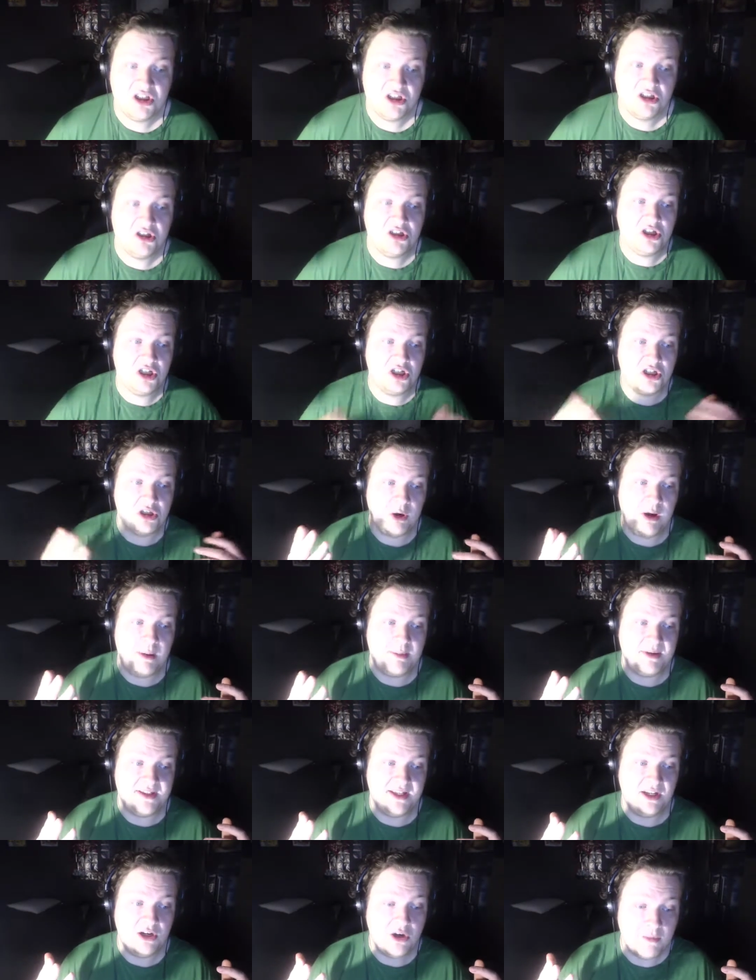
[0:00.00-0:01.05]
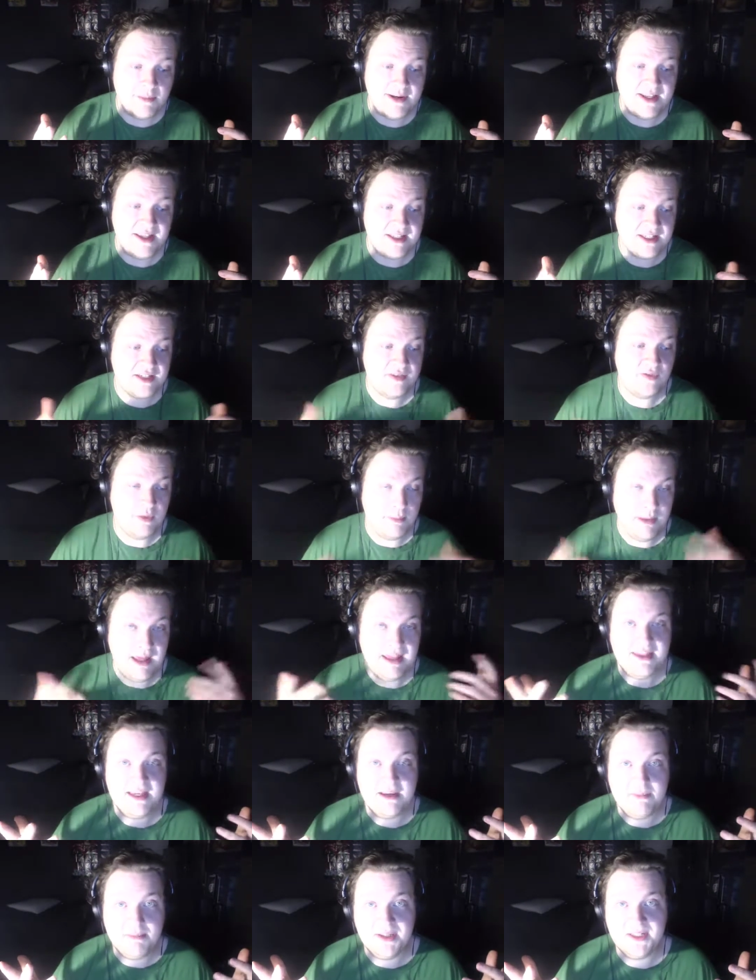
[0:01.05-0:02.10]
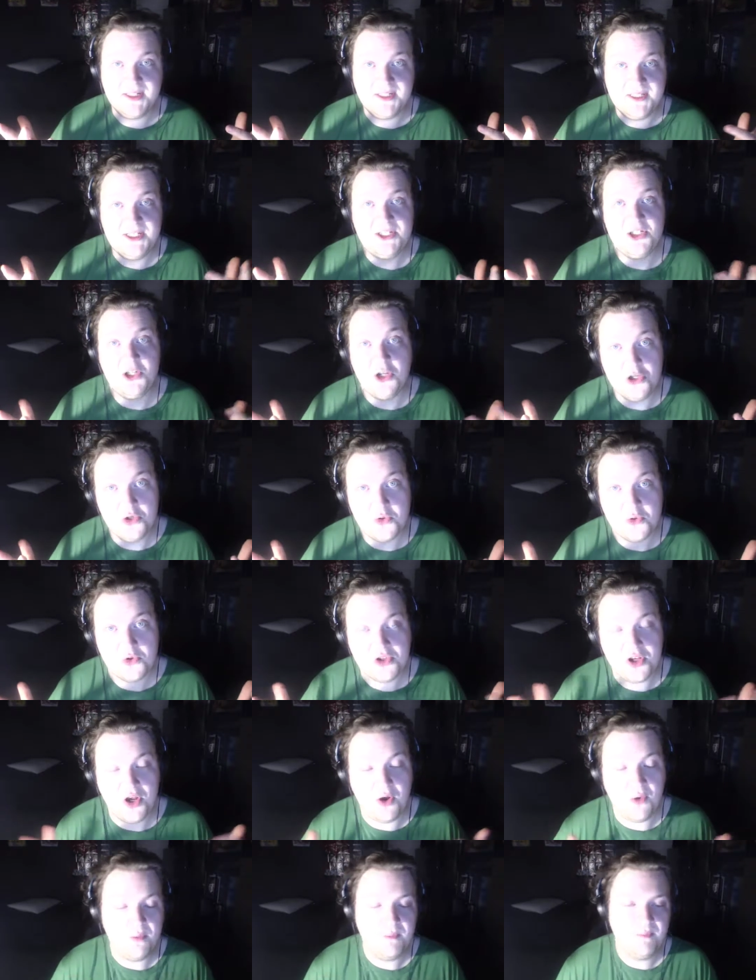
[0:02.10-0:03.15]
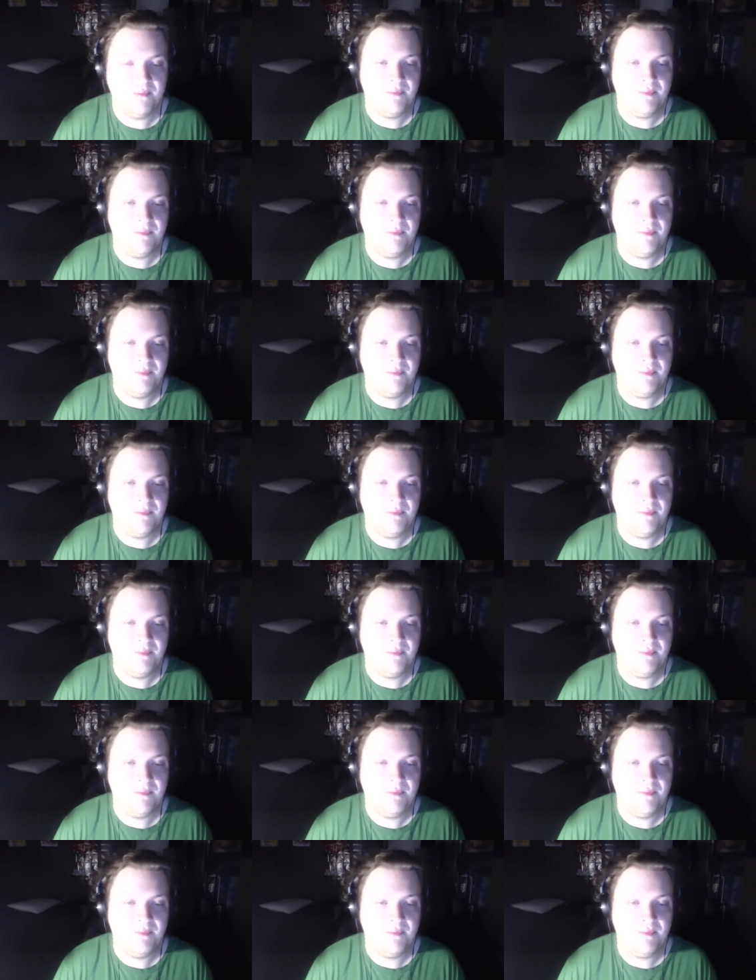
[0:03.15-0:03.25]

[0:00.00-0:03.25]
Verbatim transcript: Just so happens that nobody in this film had the ability to do so.